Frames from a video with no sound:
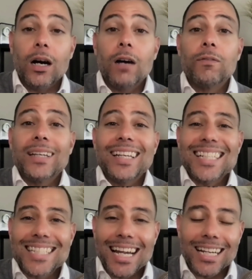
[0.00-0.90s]
of
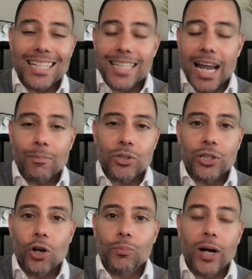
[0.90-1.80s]

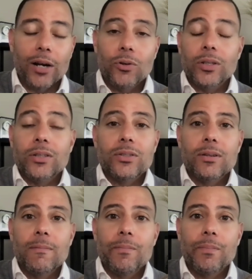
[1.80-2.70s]
establishing our
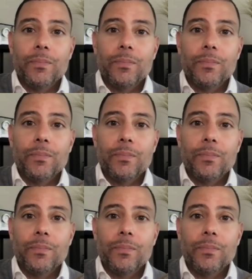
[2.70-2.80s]
priorities.